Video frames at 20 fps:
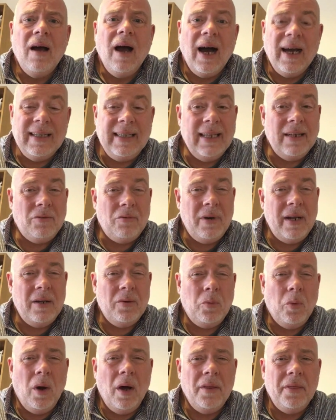I did read
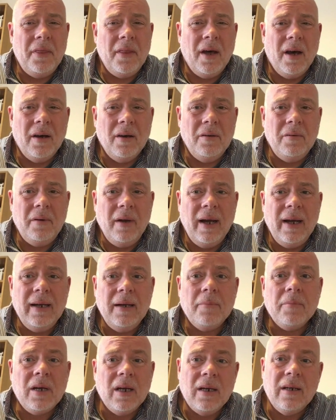one though, and
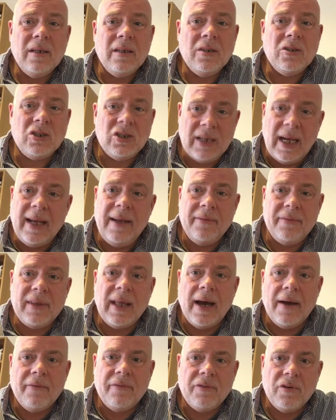I'm going to save
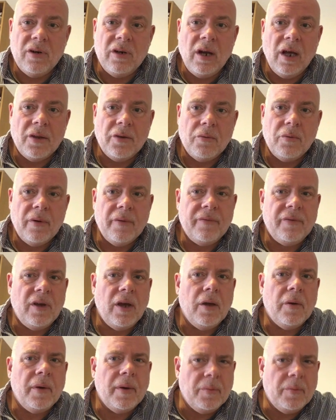that for another review.